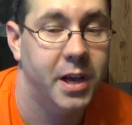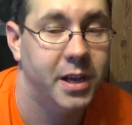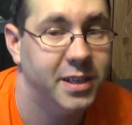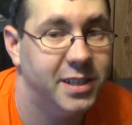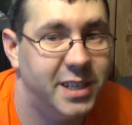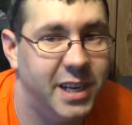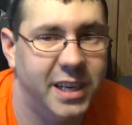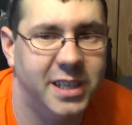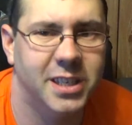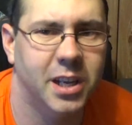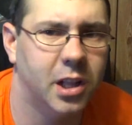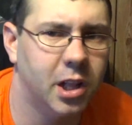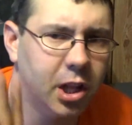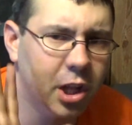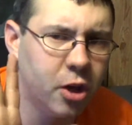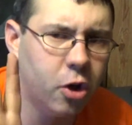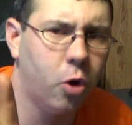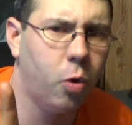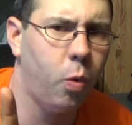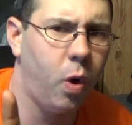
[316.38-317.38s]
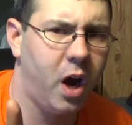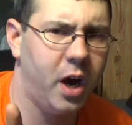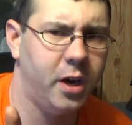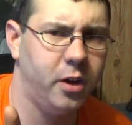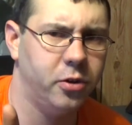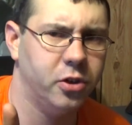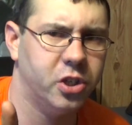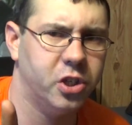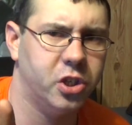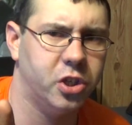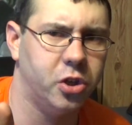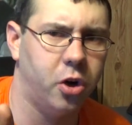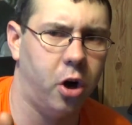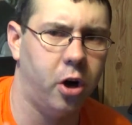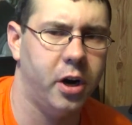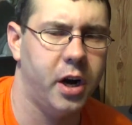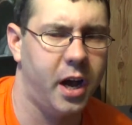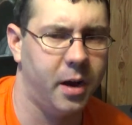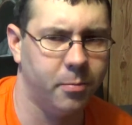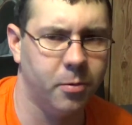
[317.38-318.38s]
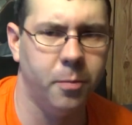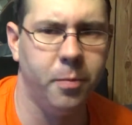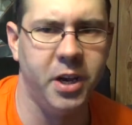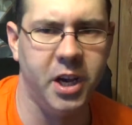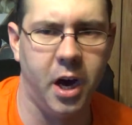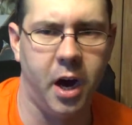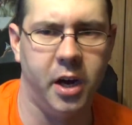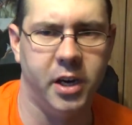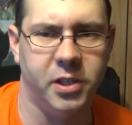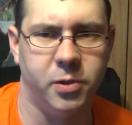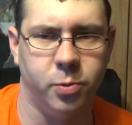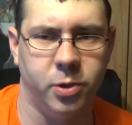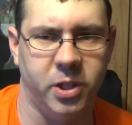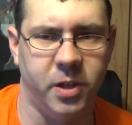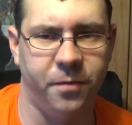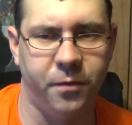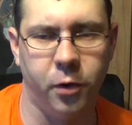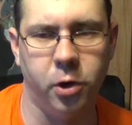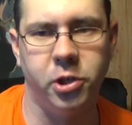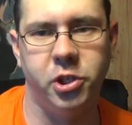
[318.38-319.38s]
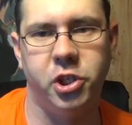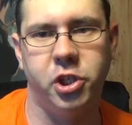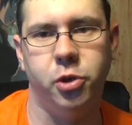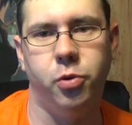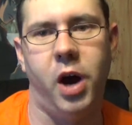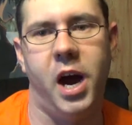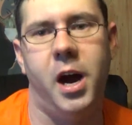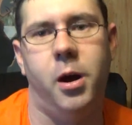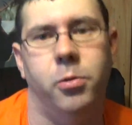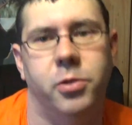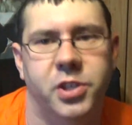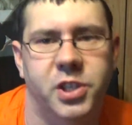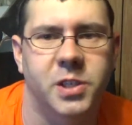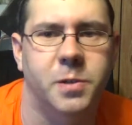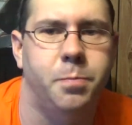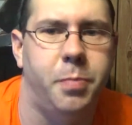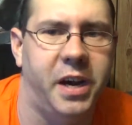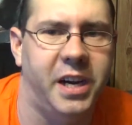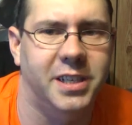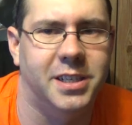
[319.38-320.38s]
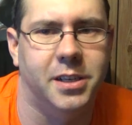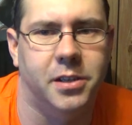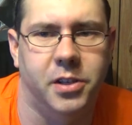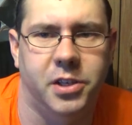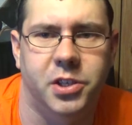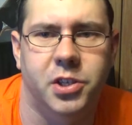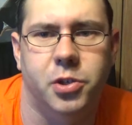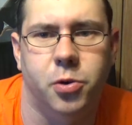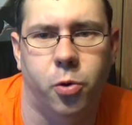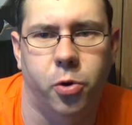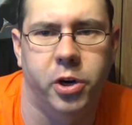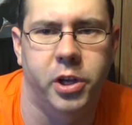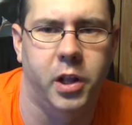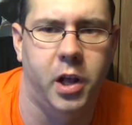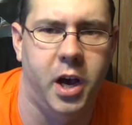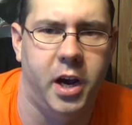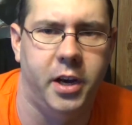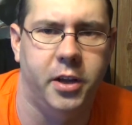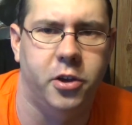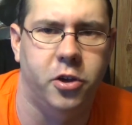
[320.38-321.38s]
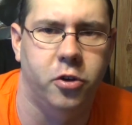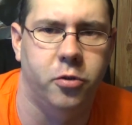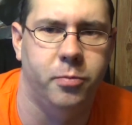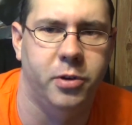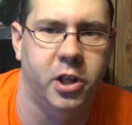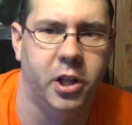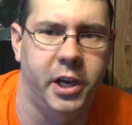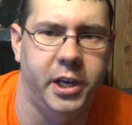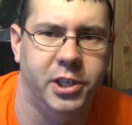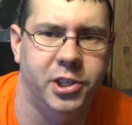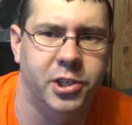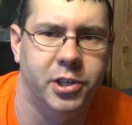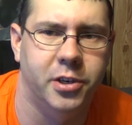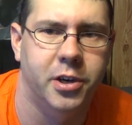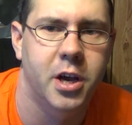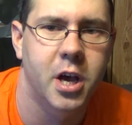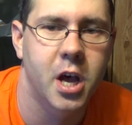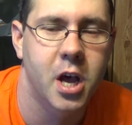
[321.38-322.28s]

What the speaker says: Takes a little while to start. I'm going to be honest with you. The first 2 hours is basically storyline accumulation.